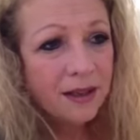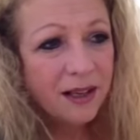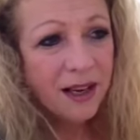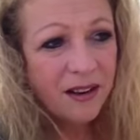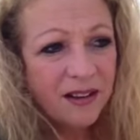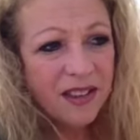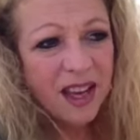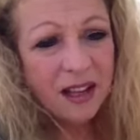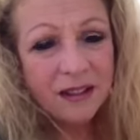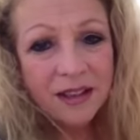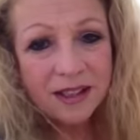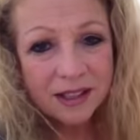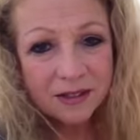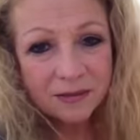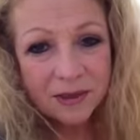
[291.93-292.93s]
you know, that
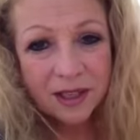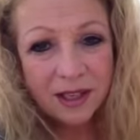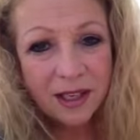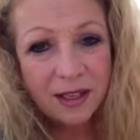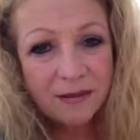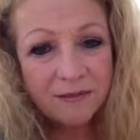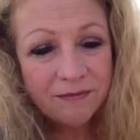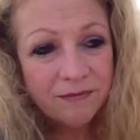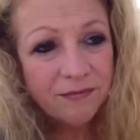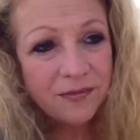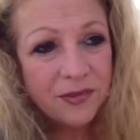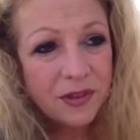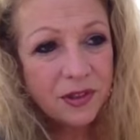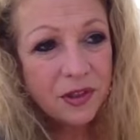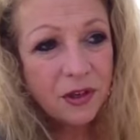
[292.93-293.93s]
looks really
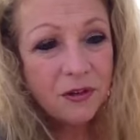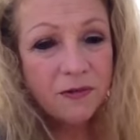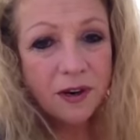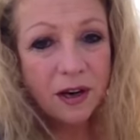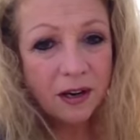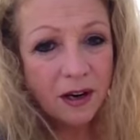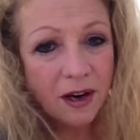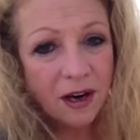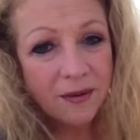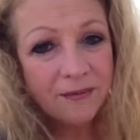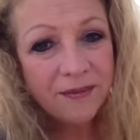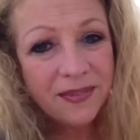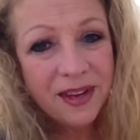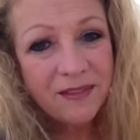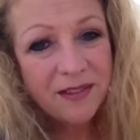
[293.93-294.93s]
too far gone,
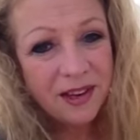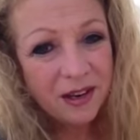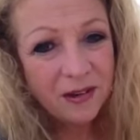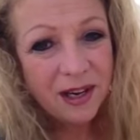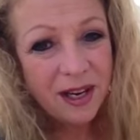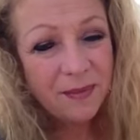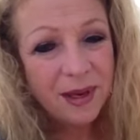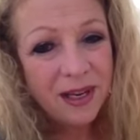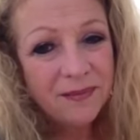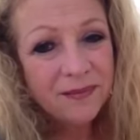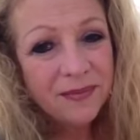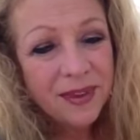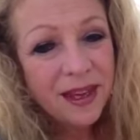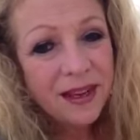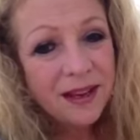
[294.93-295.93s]
if you know what I mean.
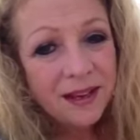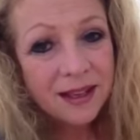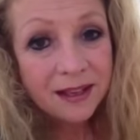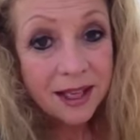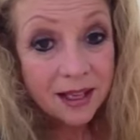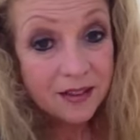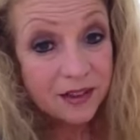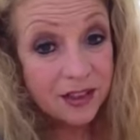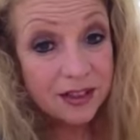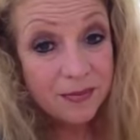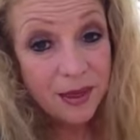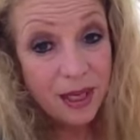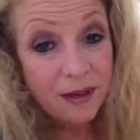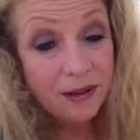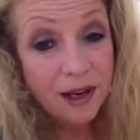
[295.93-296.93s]
That's just
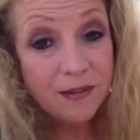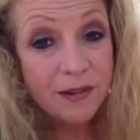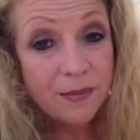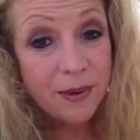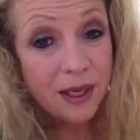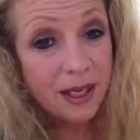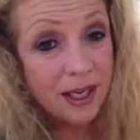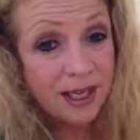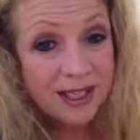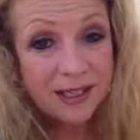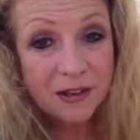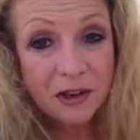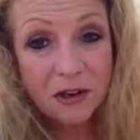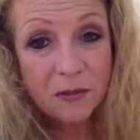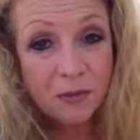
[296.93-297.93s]
me. Everybody has
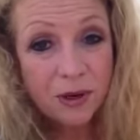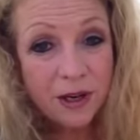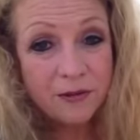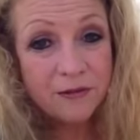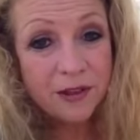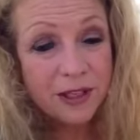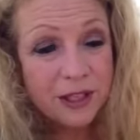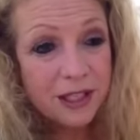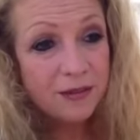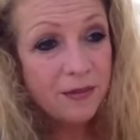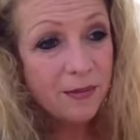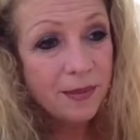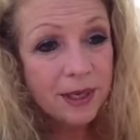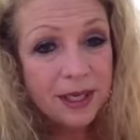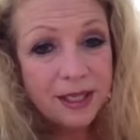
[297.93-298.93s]
their own preference.
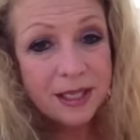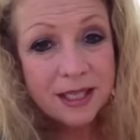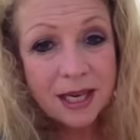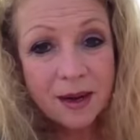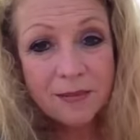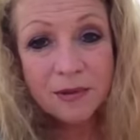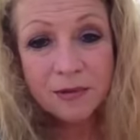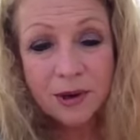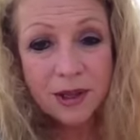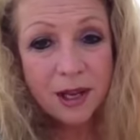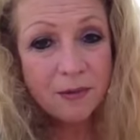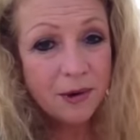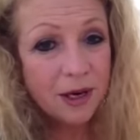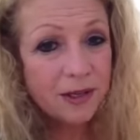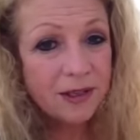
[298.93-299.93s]
Everybody stops where they
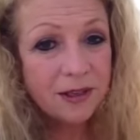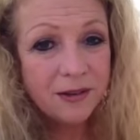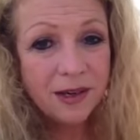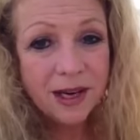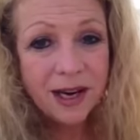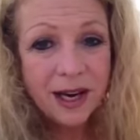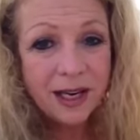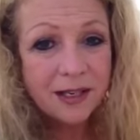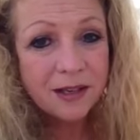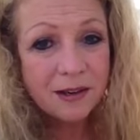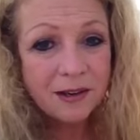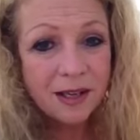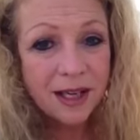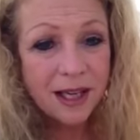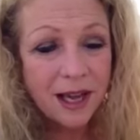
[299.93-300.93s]
want to, and I
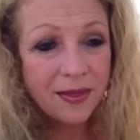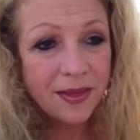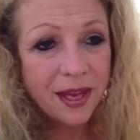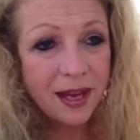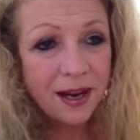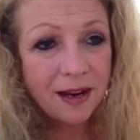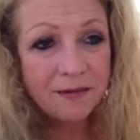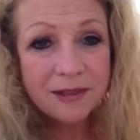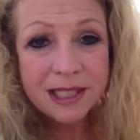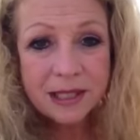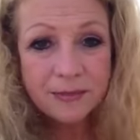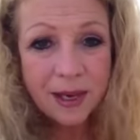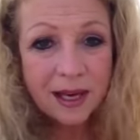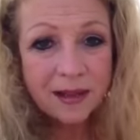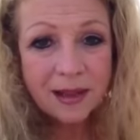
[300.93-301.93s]
totally get that and
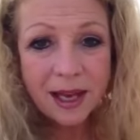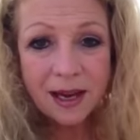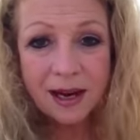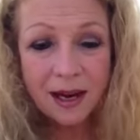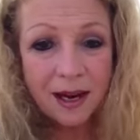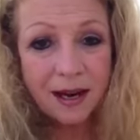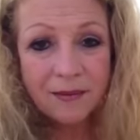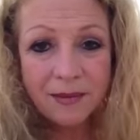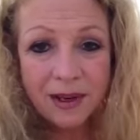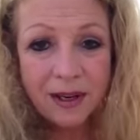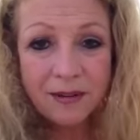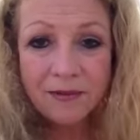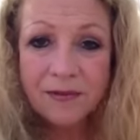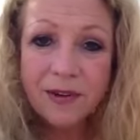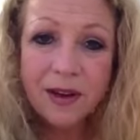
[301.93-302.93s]
respect that. I
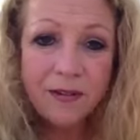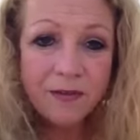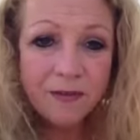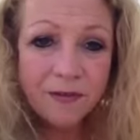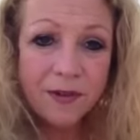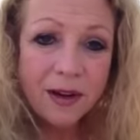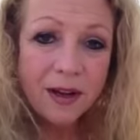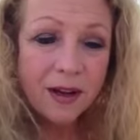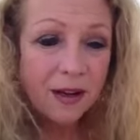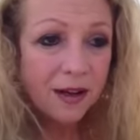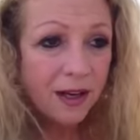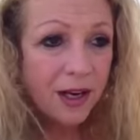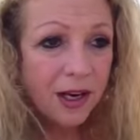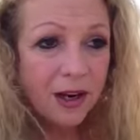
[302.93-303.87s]
mean, if, if you